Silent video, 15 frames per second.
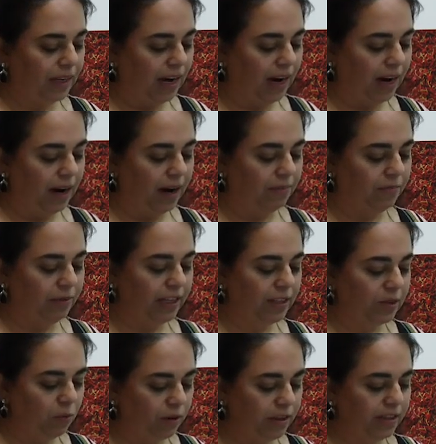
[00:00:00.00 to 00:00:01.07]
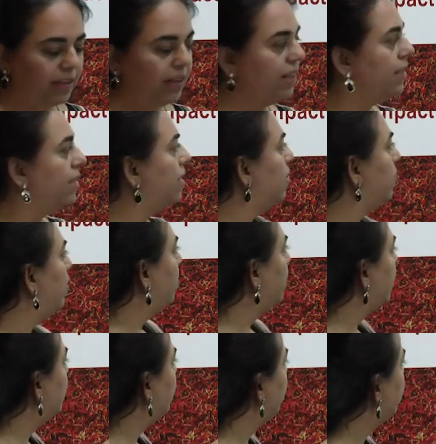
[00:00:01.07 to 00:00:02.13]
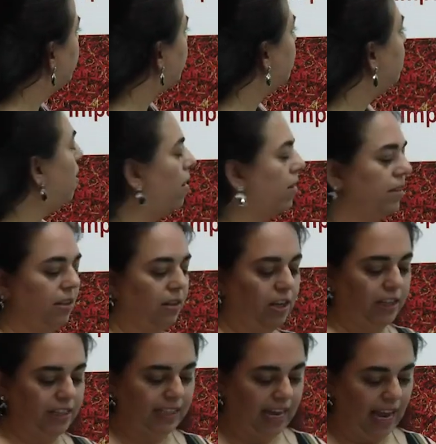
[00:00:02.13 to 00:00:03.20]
Resources, so the resources box looks